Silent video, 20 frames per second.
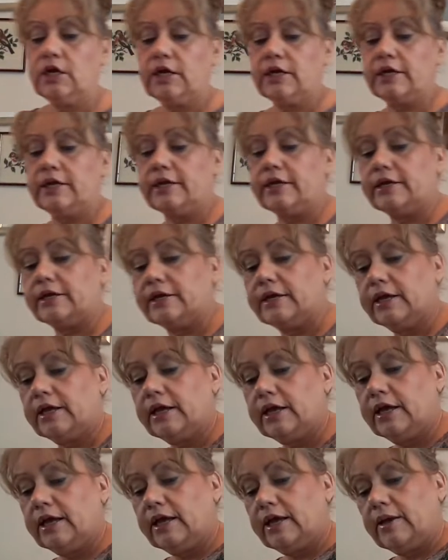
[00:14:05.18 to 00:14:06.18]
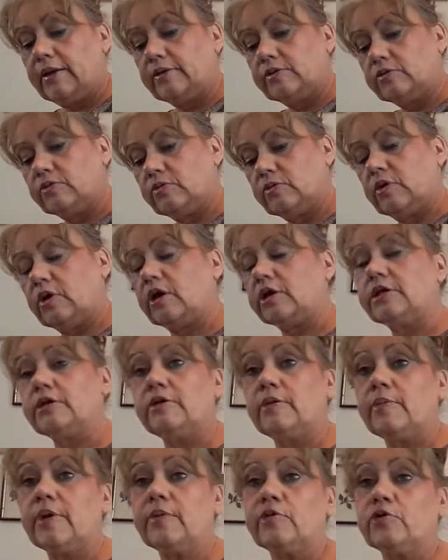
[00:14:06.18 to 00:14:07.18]
I need to
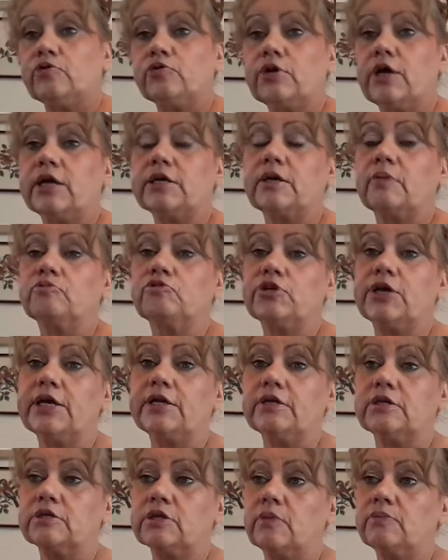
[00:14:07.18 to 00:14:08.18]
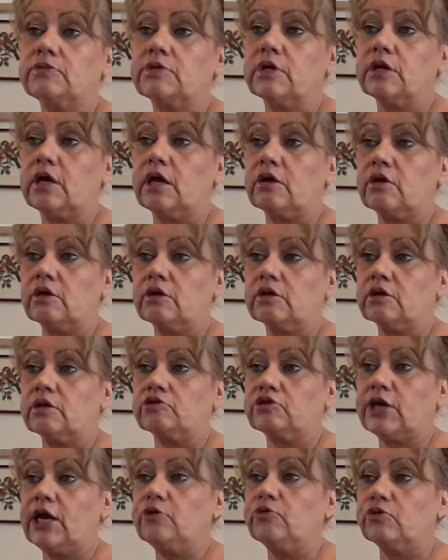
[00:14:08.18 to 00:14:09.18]
remember to do that because I'm dreading some. I
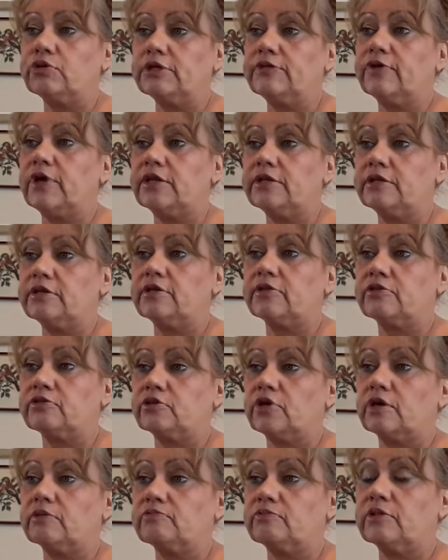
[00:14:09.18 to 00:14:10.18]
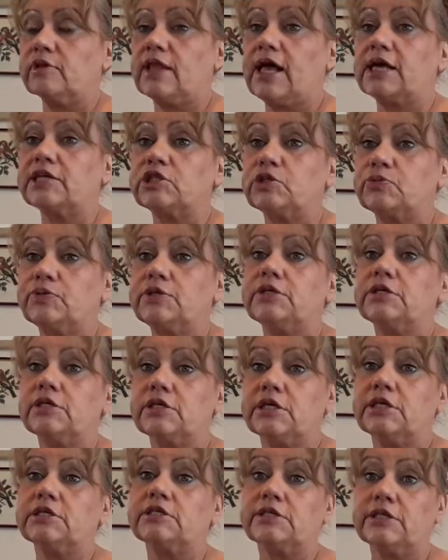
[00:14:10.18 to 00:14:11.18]
try not to leave it in the sort of last week in
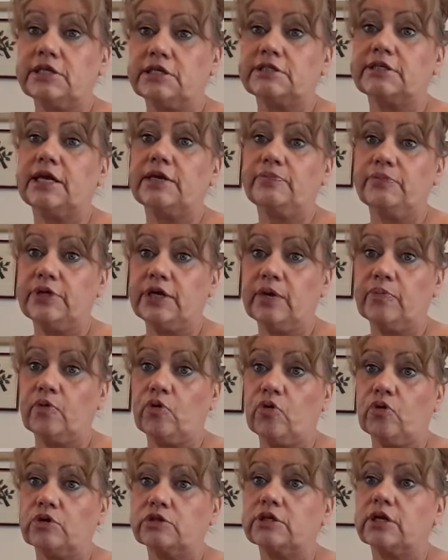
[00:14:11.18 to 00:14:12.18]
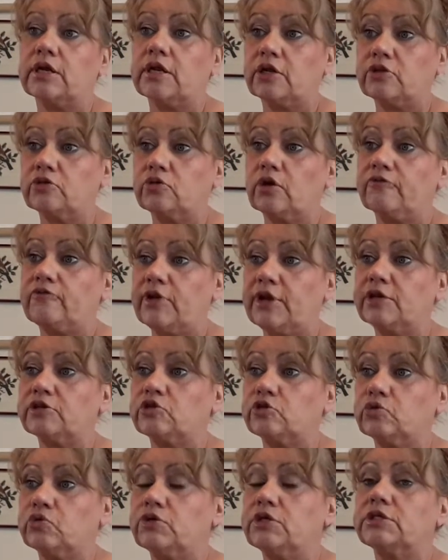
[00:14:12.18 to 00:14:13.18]
case they send me a box. And I've heard
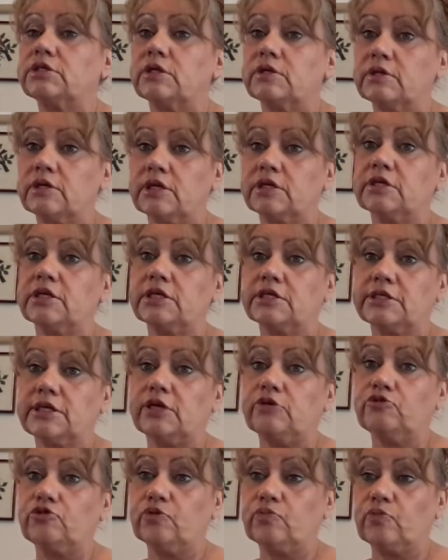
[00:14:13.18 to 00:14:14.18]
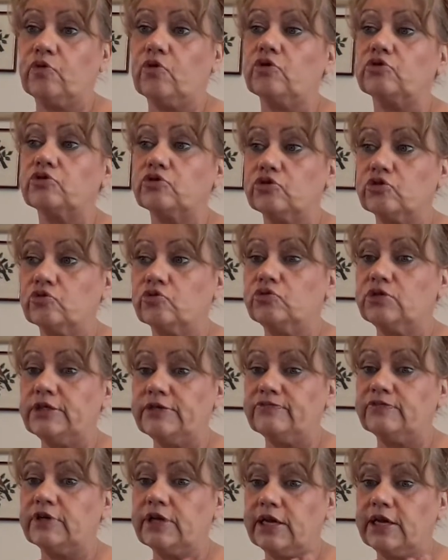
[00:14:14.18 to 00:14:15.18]
stories that they send you a box, you don't
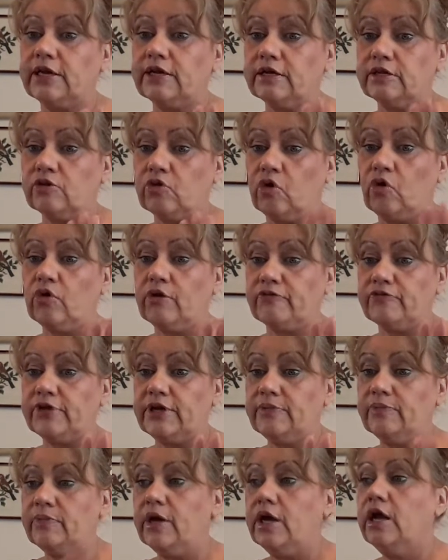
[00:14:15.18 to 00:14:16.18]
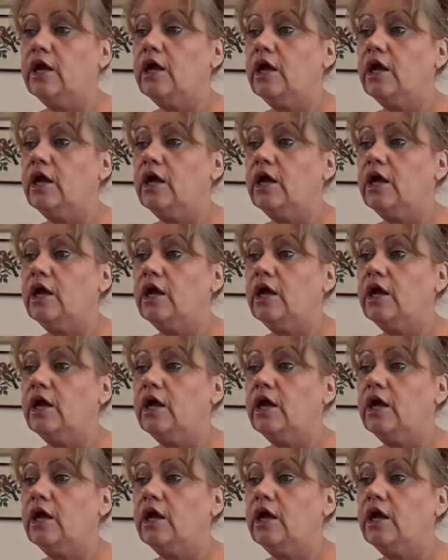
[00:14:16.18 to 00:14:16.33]
even get the Hall of Fame.